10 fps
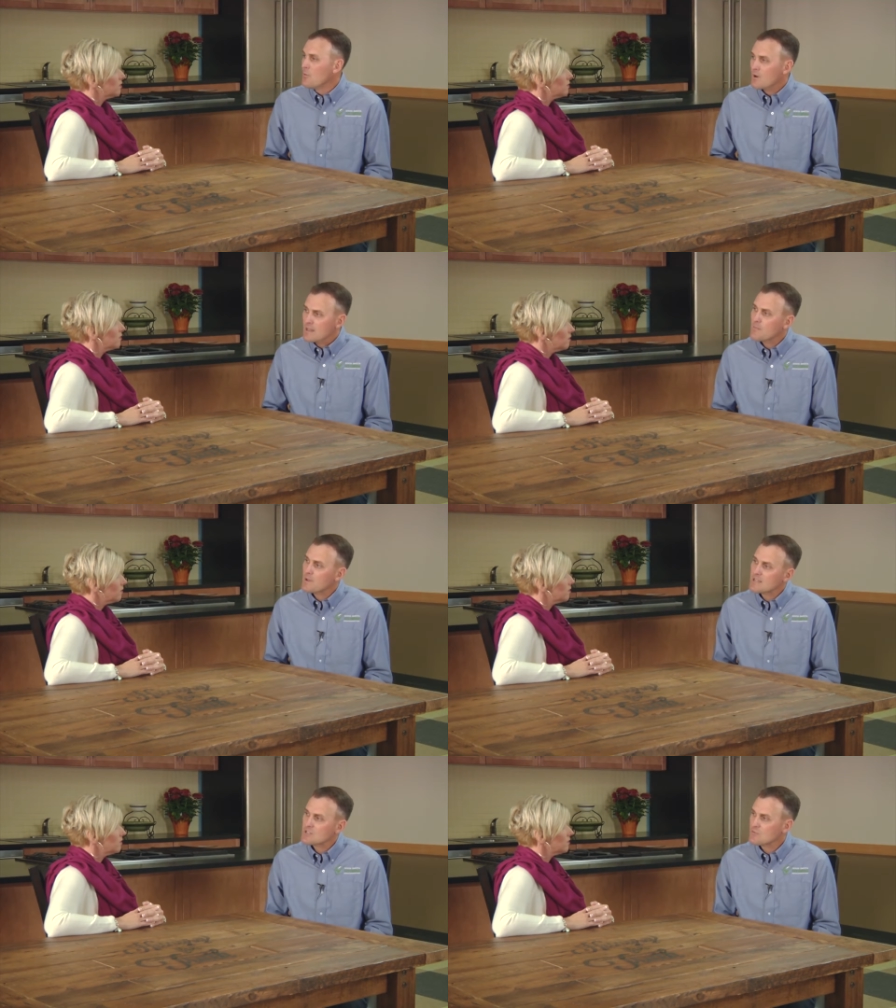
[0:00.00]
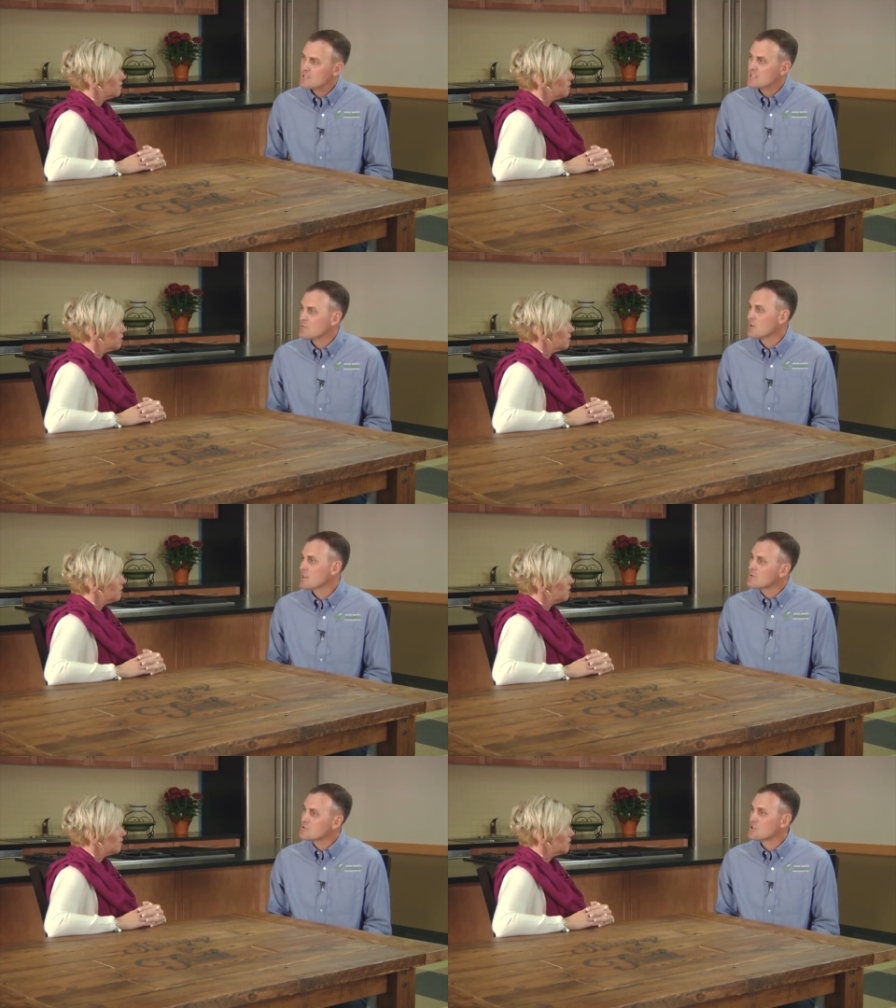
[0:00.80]
One of the biggest reasons we
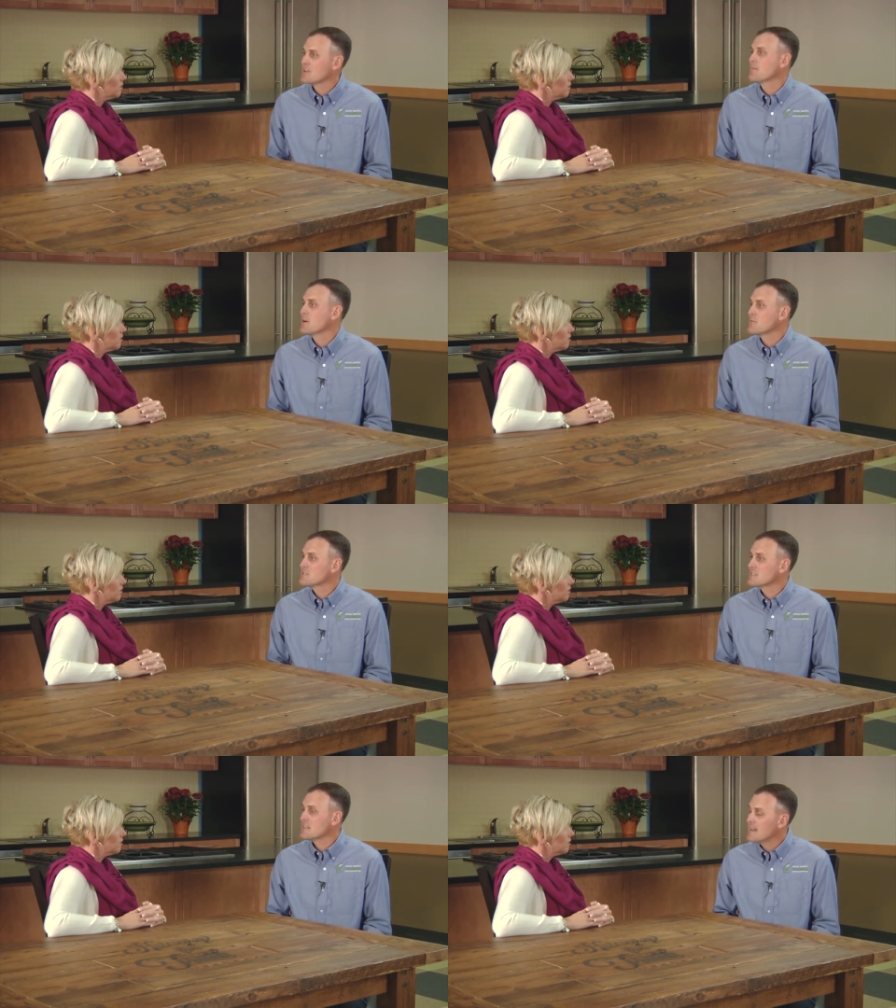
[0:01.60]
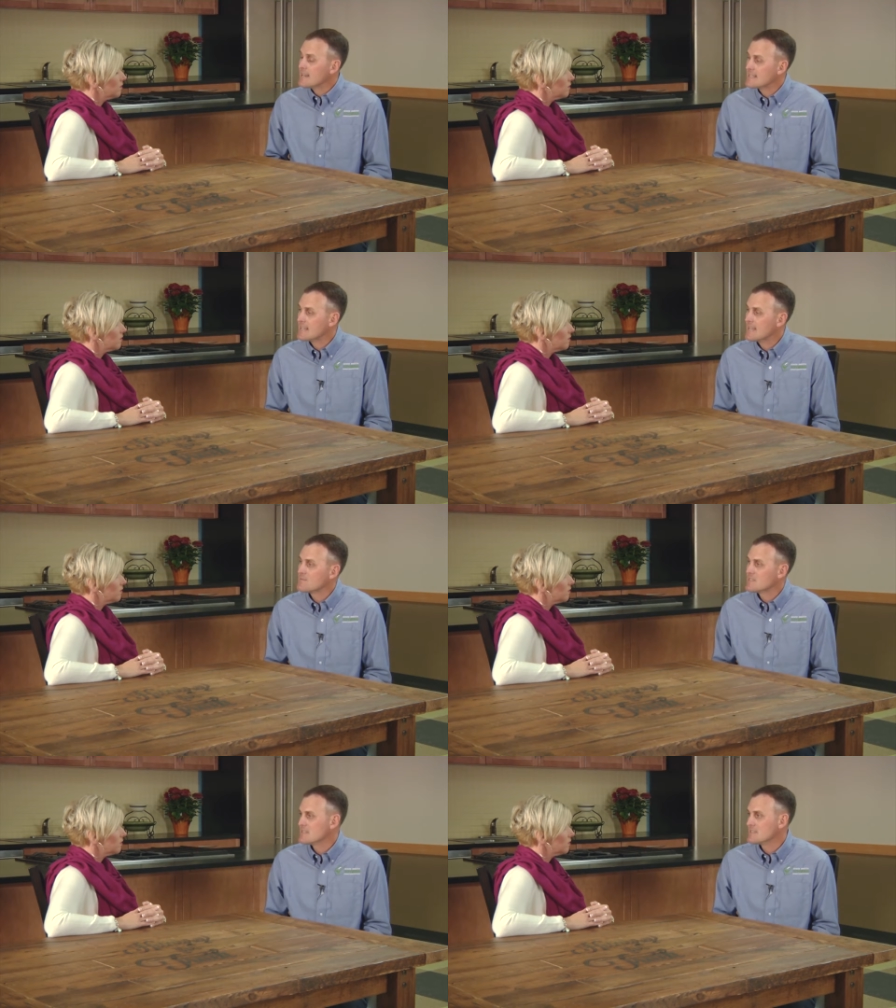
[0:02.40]
use GMOs is a lot of
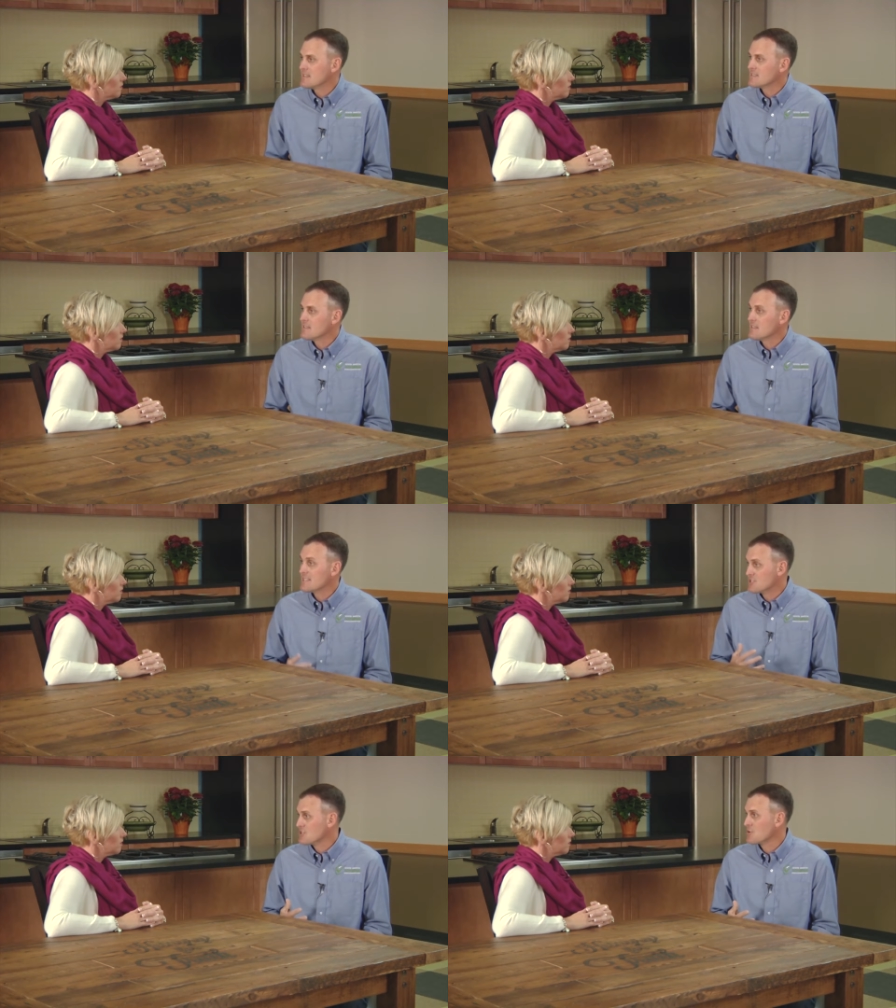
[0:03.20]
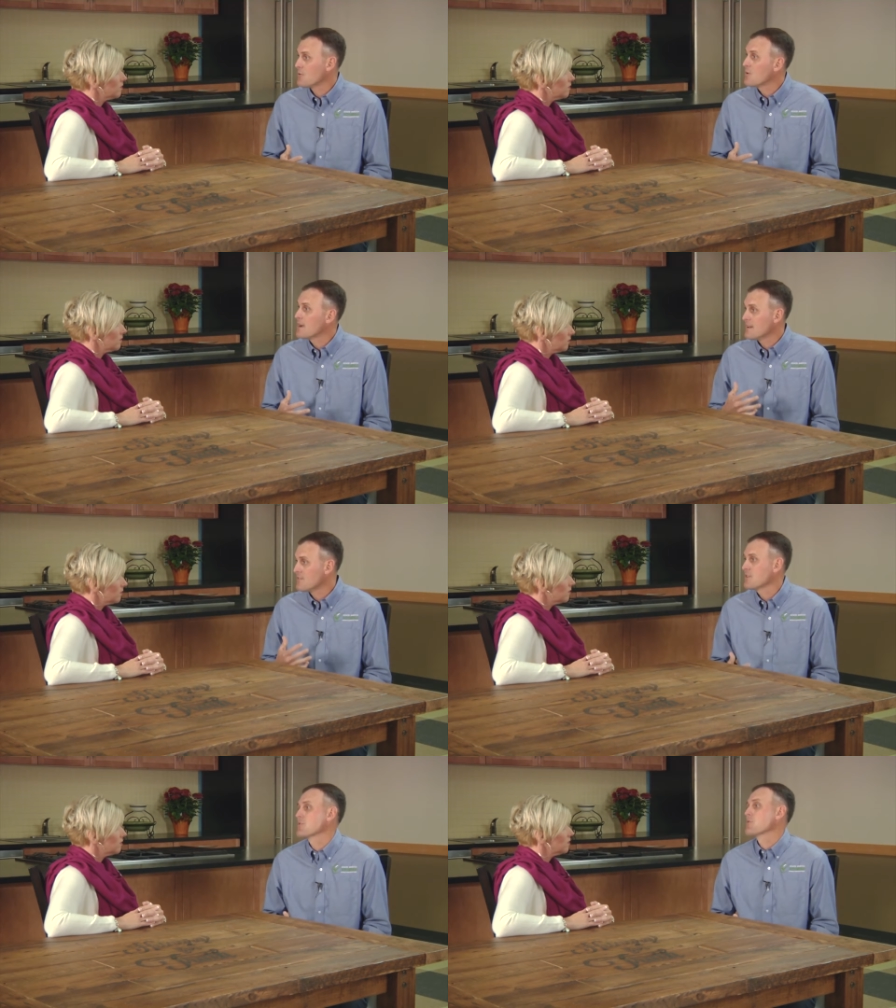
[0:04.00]
times it lets us grow a
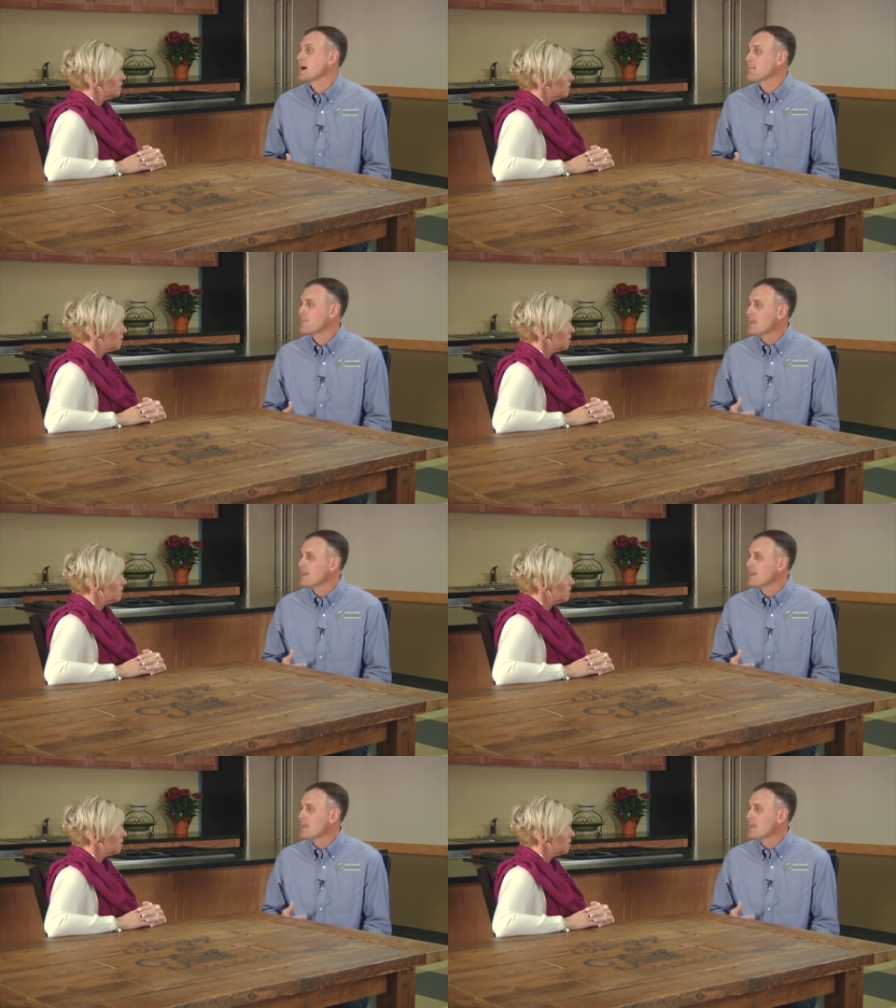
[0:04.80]
healthier crop.